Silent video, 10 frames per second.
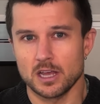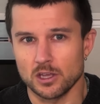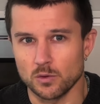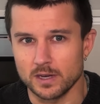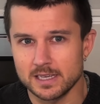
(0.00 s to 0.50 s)

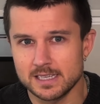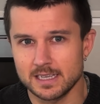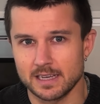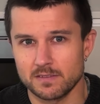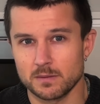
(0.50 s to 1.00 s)
You need to
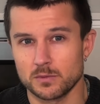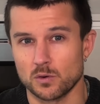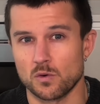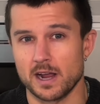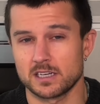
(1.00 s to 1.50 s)
give them
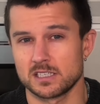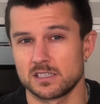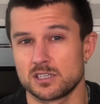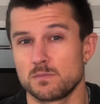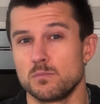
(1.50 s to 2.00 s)

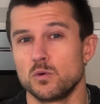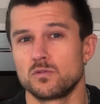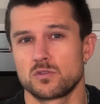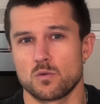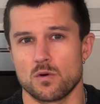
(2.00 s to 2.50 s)
direction to
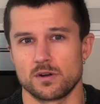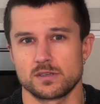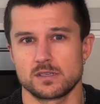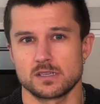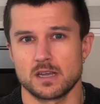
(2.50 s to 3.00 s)
move
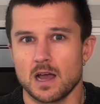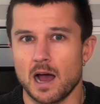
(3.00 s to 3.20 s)
towards.